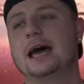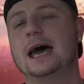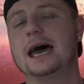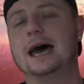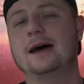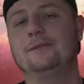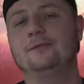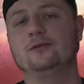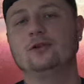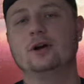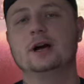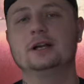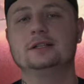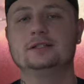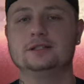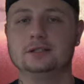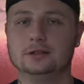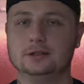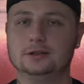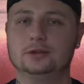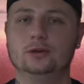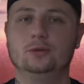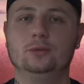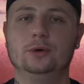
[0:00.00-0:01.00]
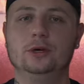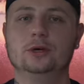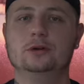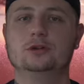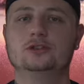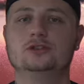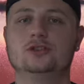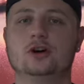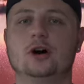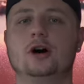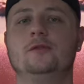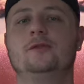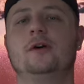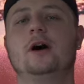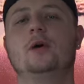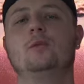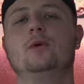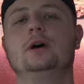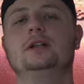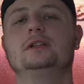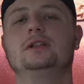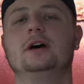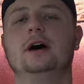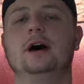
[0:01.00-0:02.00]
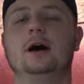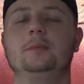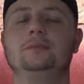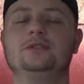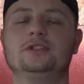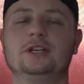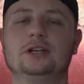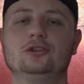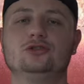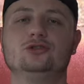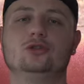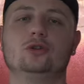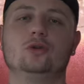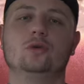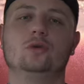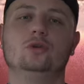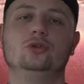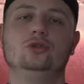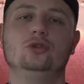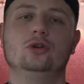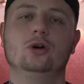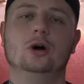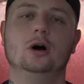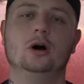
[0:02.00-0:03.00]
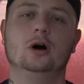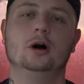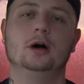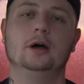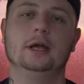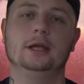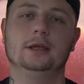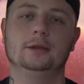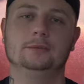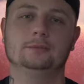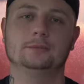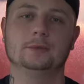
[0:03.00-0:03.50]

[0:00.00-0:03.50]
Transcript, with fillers: after I took the wheels off, I went to Hubcentric on uh,